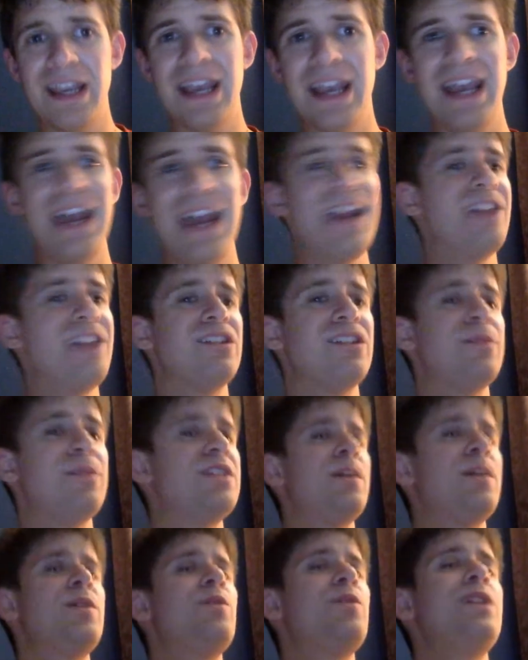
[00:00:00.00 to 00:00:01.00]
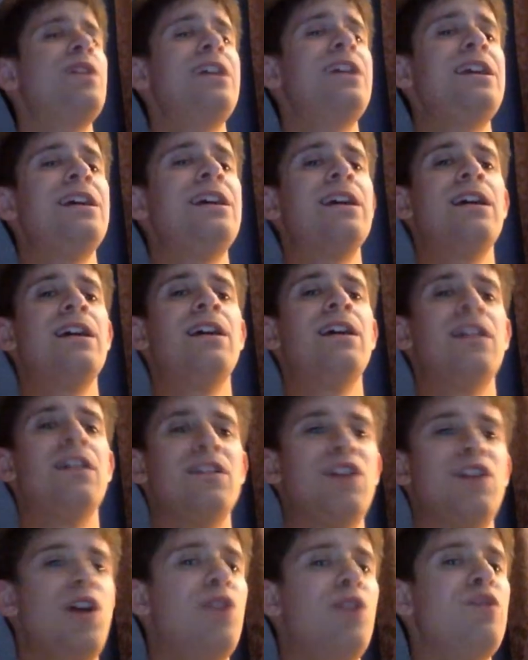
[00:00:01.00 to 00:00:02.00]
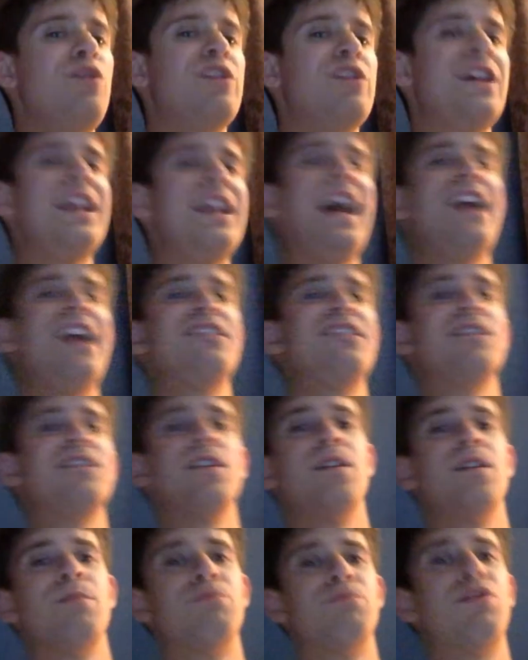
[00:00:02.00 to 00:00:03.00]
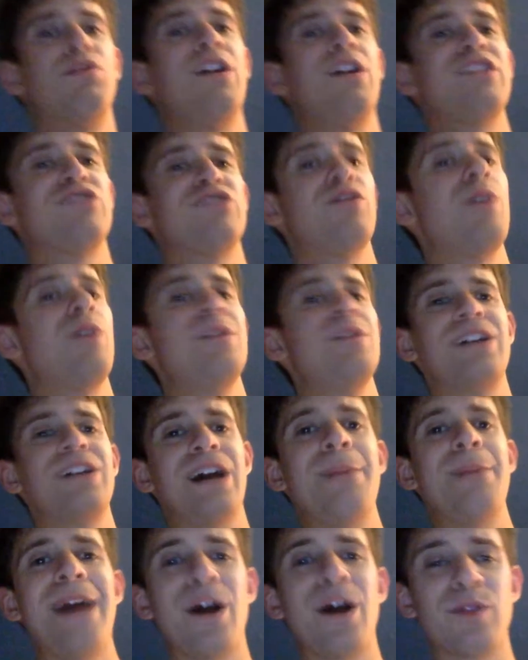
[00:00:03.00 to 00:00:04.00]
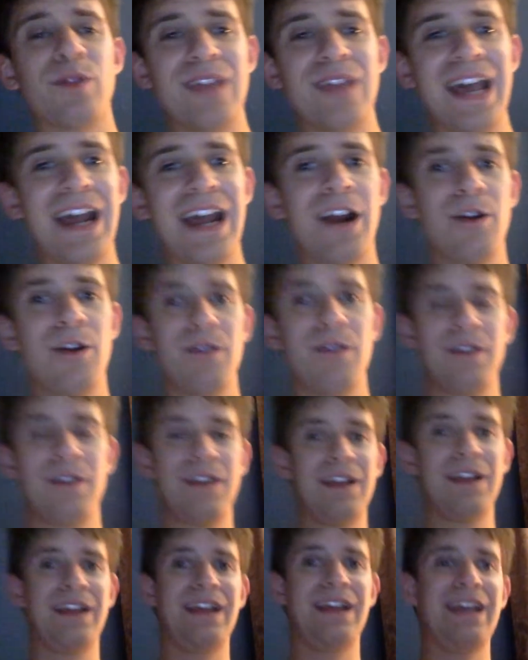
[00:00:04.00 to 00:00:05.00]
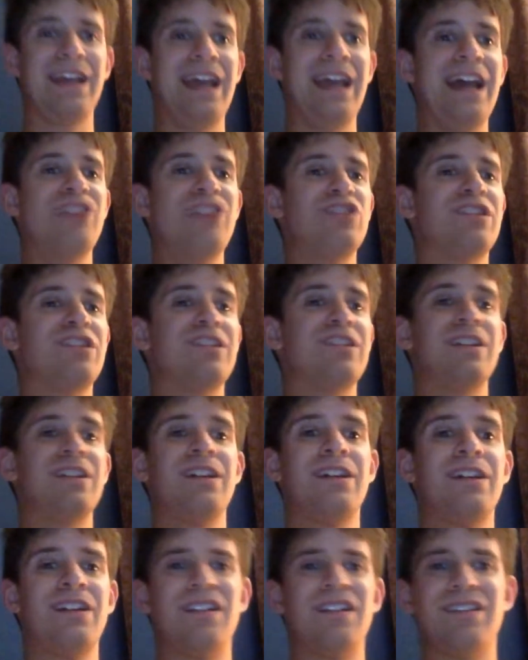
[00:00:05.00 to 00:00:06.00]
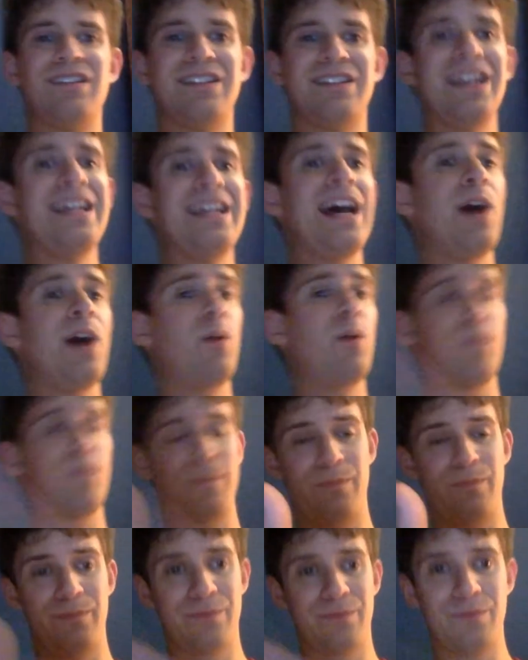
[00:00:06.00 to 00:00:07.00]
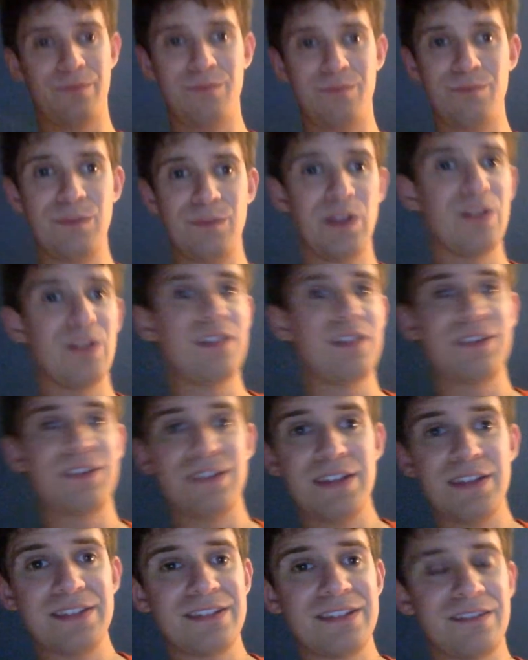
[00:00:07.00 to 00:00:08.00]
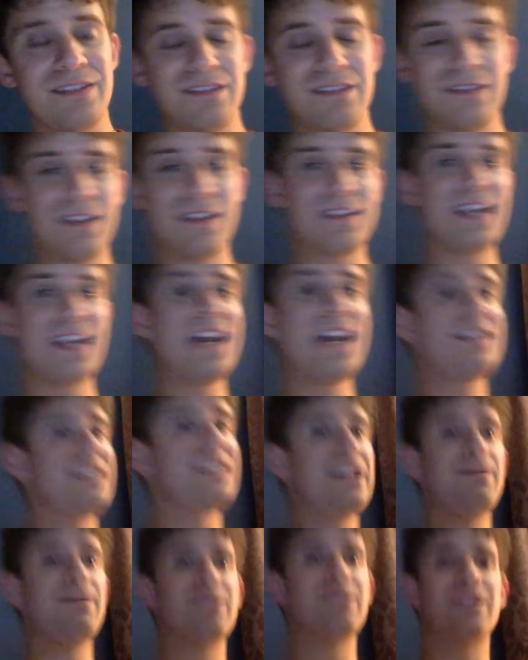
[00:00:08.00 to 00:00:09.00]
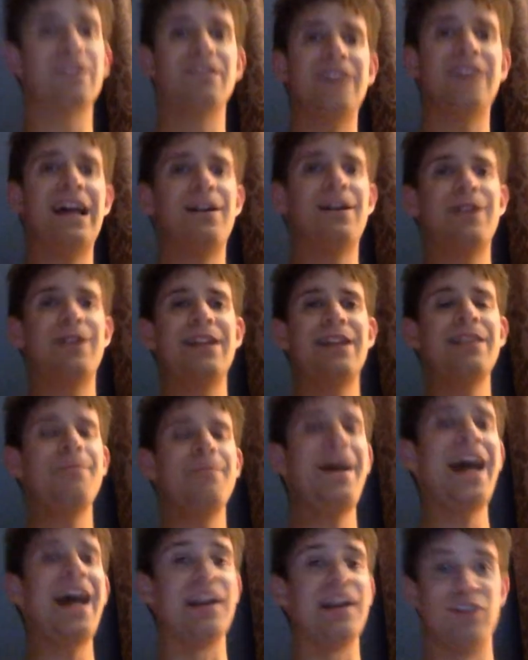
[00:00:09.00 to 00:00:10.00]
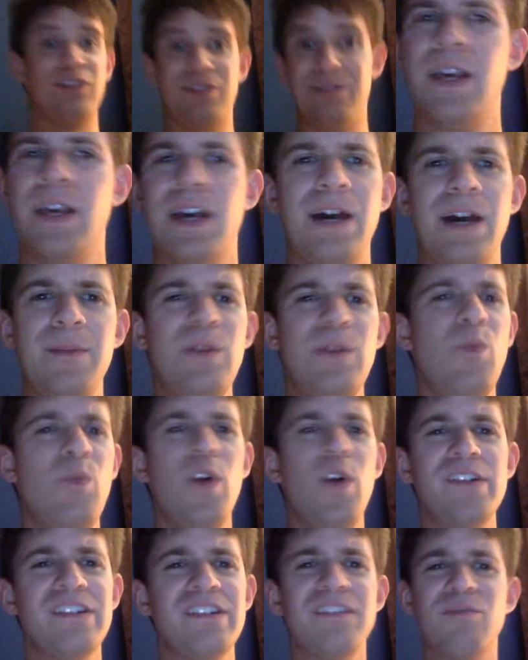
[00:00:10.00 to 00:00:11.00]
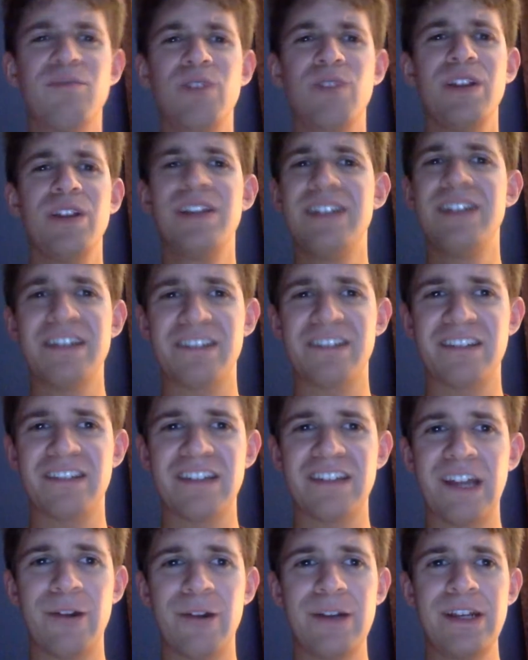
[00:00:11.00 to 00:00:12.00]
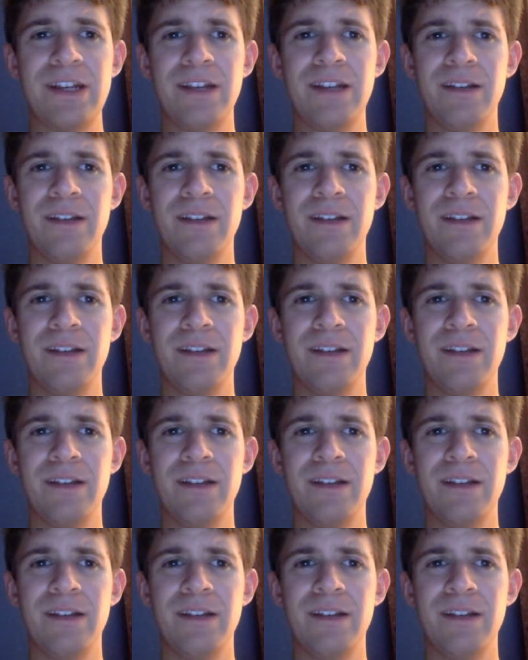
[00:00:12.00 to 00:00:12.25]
And then W W E goes and has Braun Strowman come out there and just take out, you know, the, the, the tag teams that are in the match. I mean, was this really necessary?